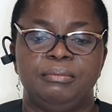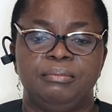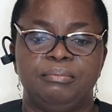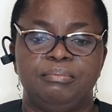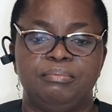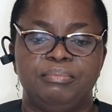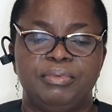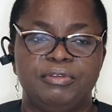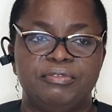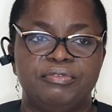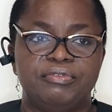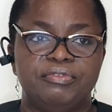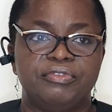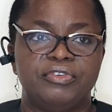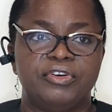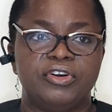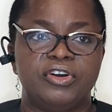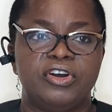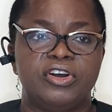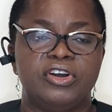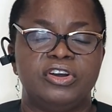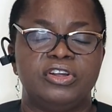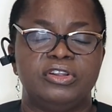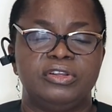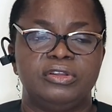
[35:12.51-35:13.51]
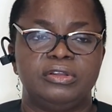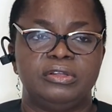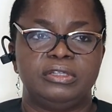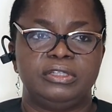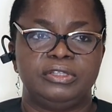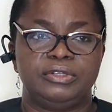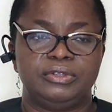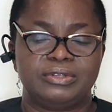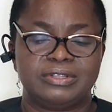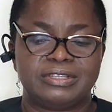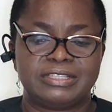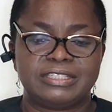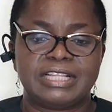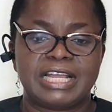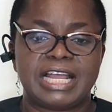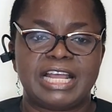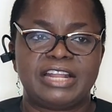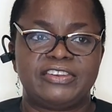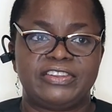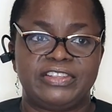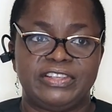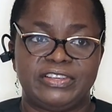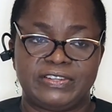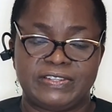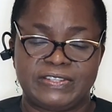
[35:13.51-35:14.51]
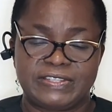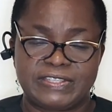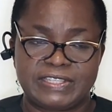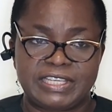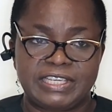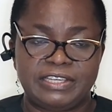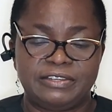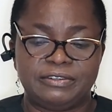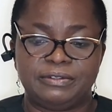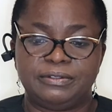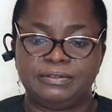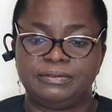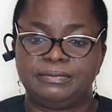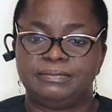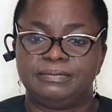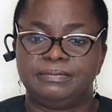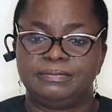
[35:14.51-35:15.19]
before you start your skill.